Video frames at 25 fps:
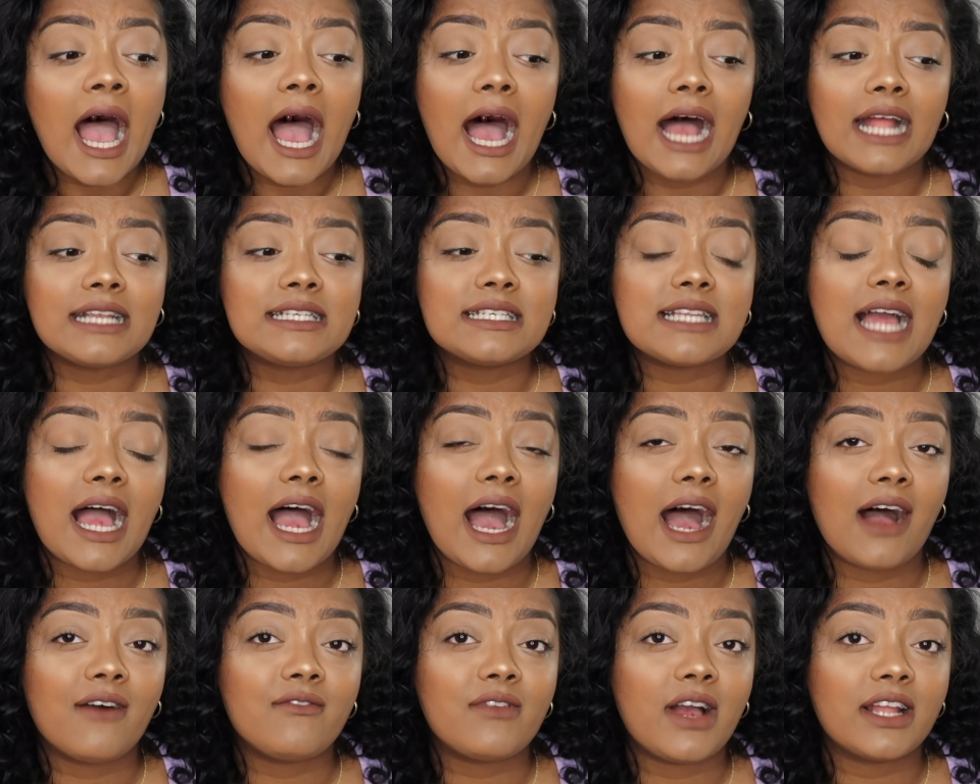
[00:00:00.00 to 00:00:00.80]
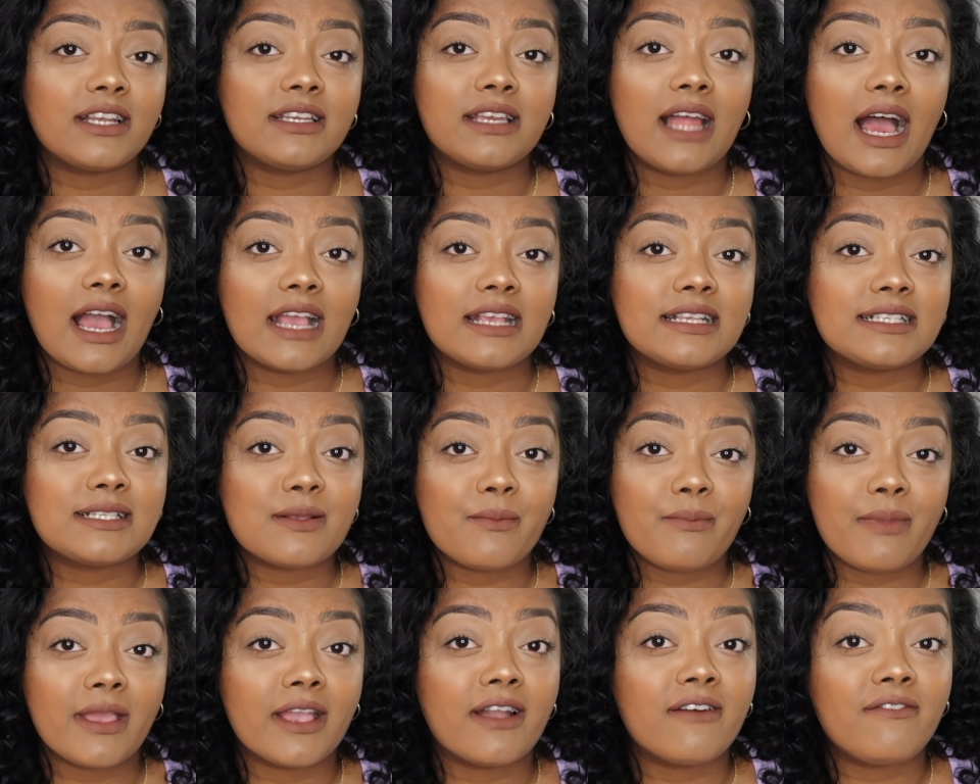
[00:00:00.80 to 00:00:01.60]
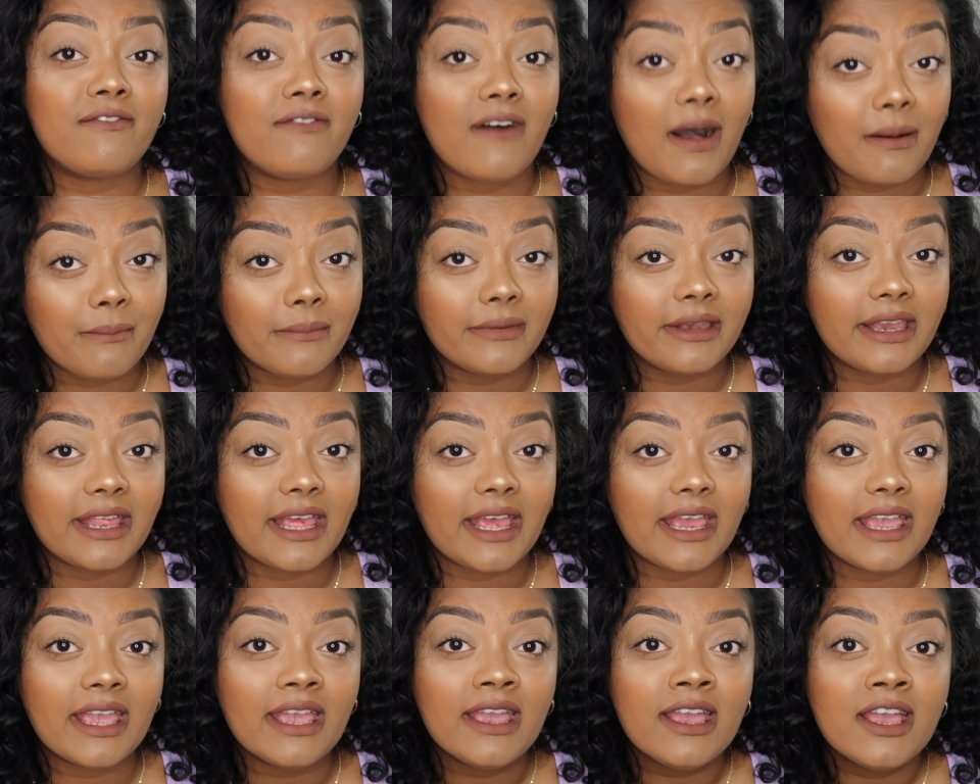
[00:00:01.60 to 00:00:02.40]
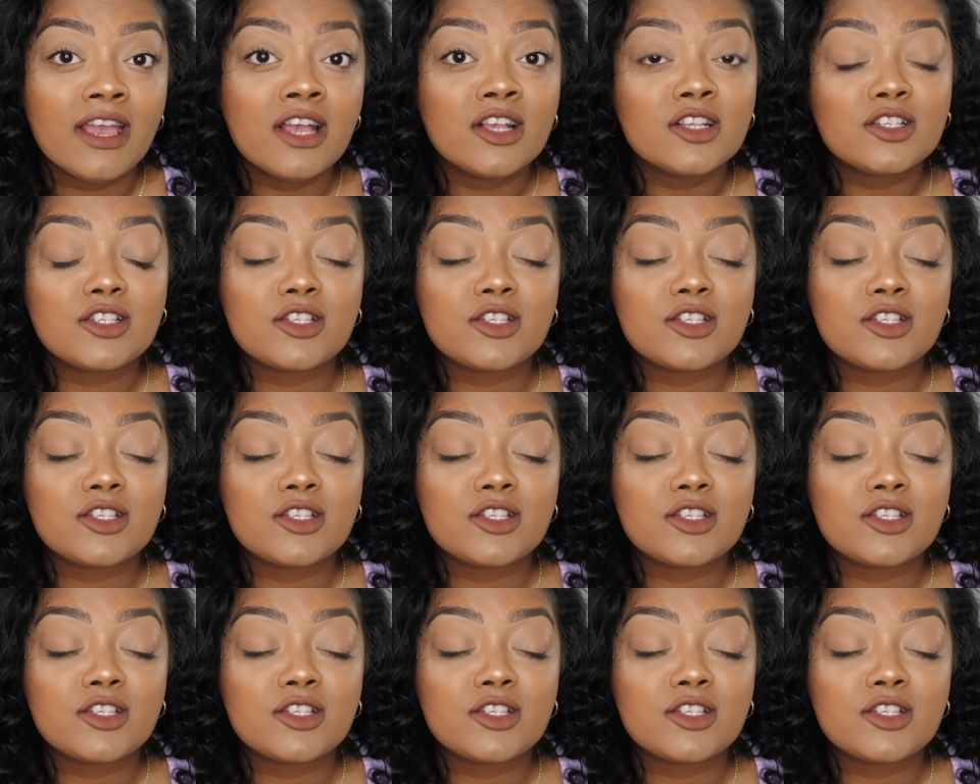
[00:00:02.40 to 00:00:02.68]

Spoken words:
and have a nice big family.